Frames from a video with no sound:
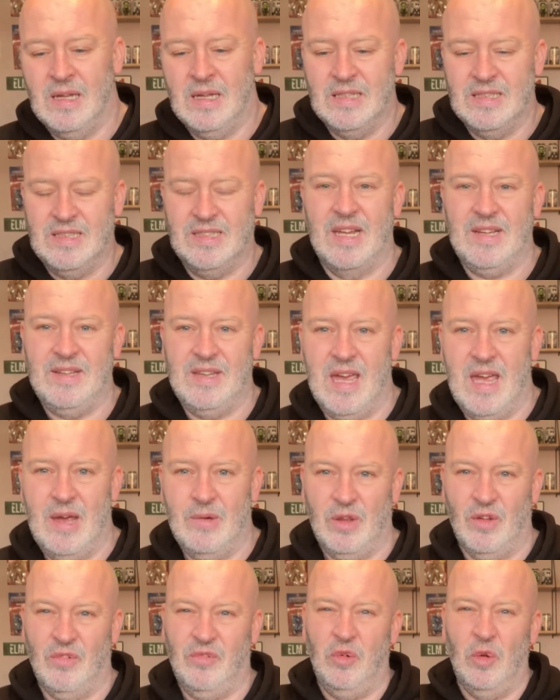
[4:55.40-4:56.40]
sitting there
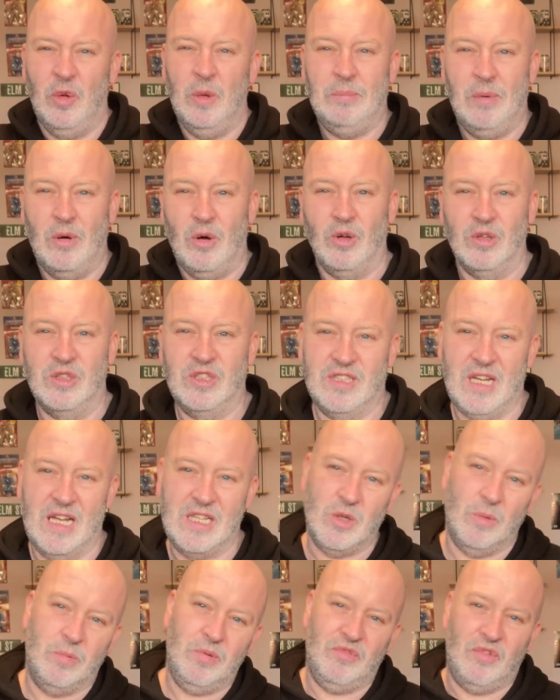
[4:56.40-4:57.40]
with a full board
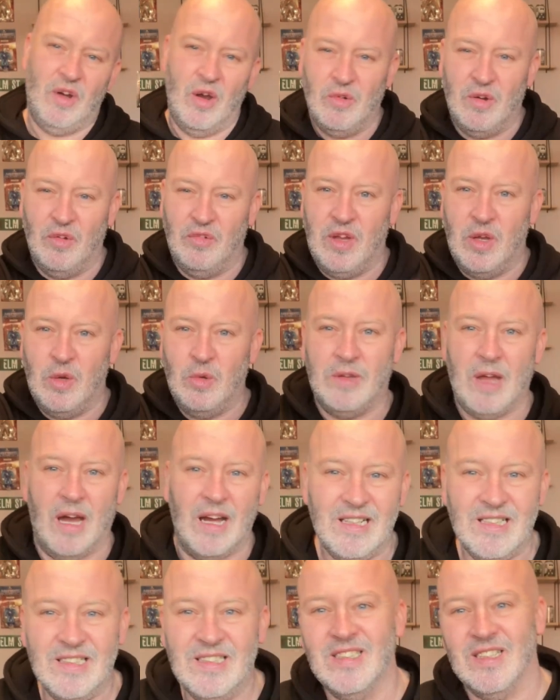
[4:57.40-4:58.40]
set up, throwing a few
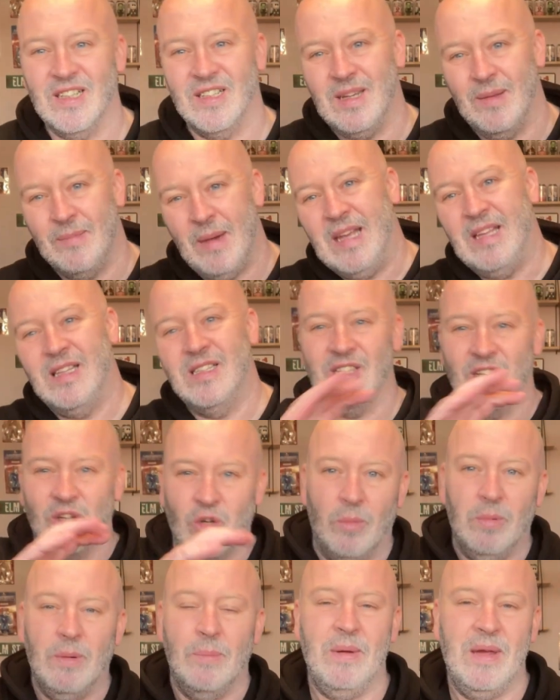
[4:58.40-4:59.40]
dice and your mates and
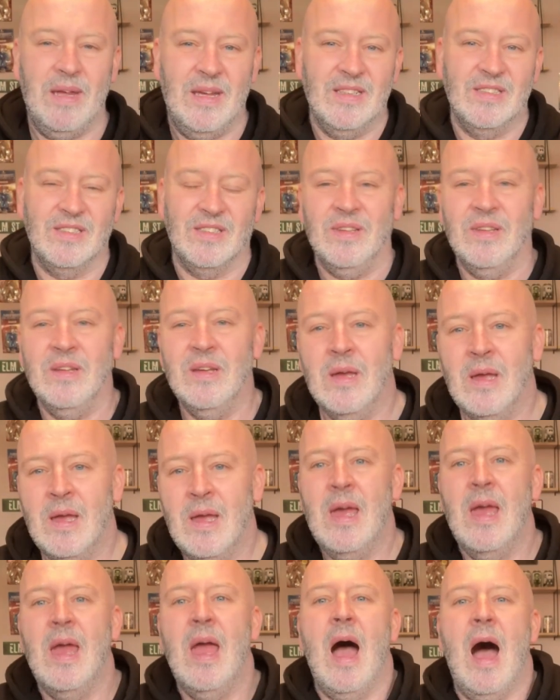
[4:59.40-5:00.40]
a couple of beers. And
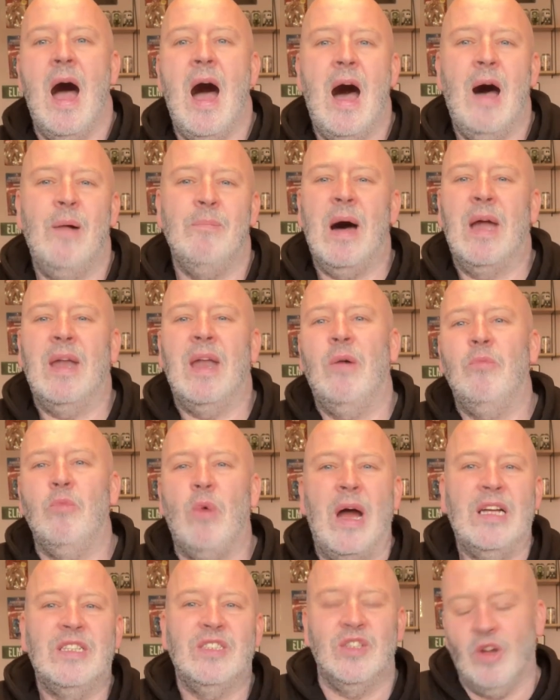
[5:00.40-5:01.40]
man, I'm
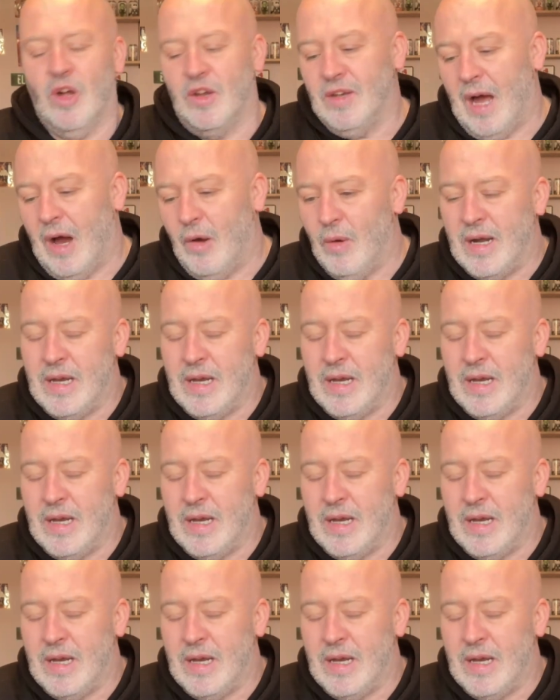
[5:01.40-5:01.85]
waxing on now